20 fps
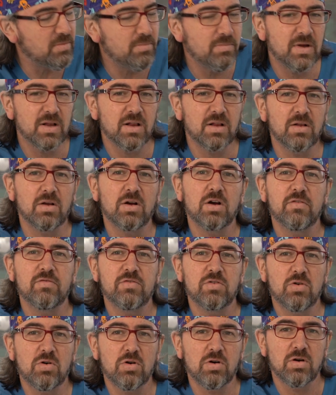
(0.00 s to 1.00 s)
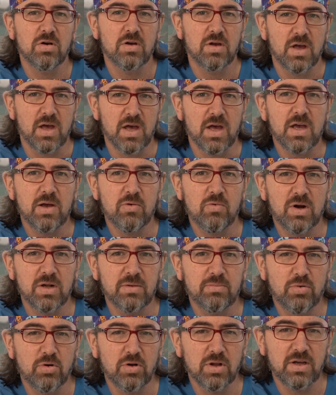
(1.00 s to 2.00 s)
the middle of your
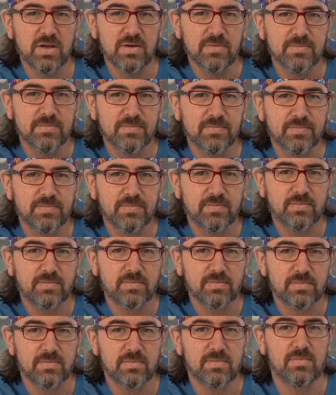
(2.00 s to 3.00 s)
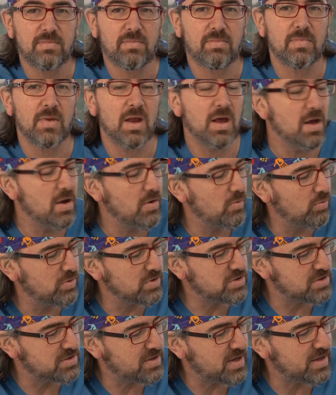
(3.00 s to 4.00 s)
A1 pulley,
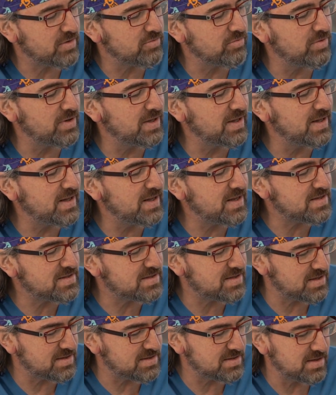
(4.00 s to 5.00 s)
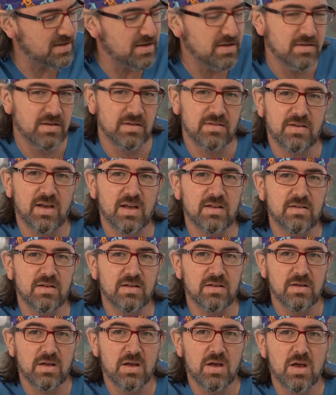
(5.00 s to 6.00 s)
which then releases the
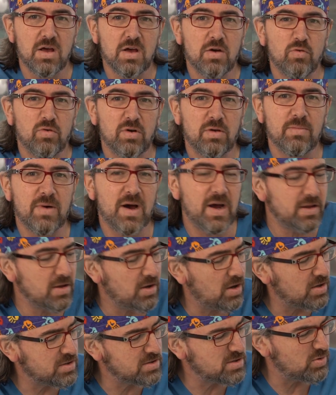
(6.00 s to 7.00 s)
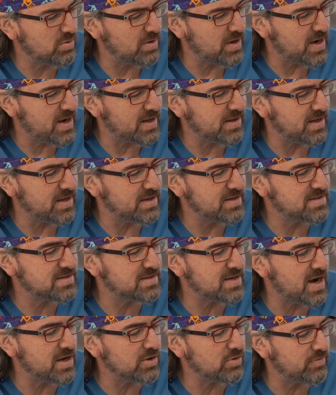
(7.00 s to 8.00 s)
tendon. We might also add a
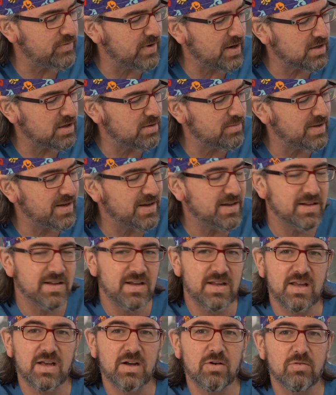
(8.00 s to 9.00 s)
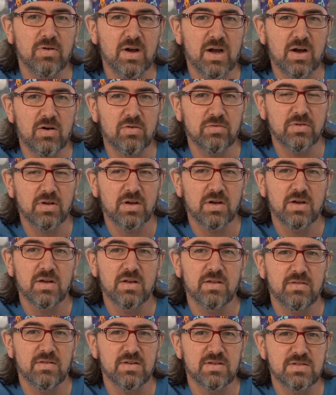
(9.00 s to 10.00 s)
synovectomy, cleaning around
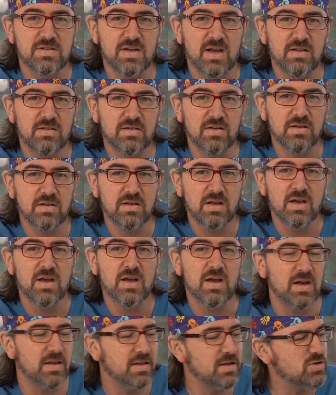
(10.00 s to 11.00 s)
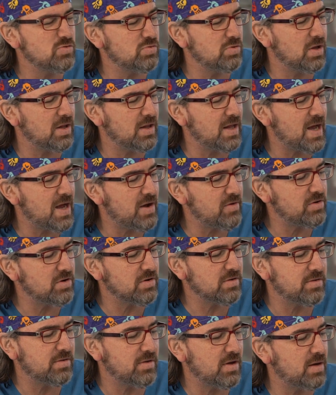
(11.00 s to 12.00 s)
this tendon, and this will allow your
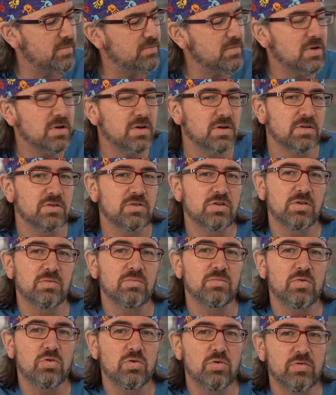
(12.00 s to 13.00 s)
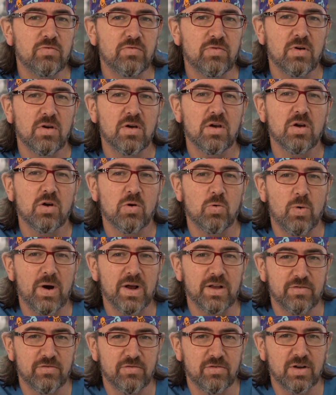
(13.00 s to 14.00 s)
thumb to move
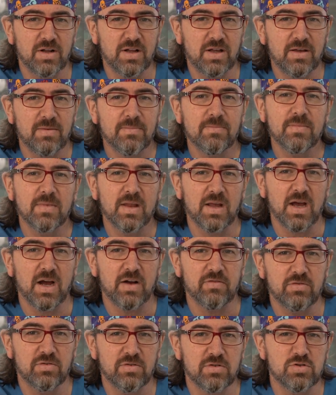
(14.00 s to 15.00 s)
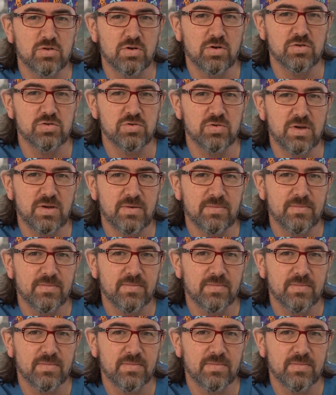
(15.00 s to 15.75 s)
quite freely after the surgery.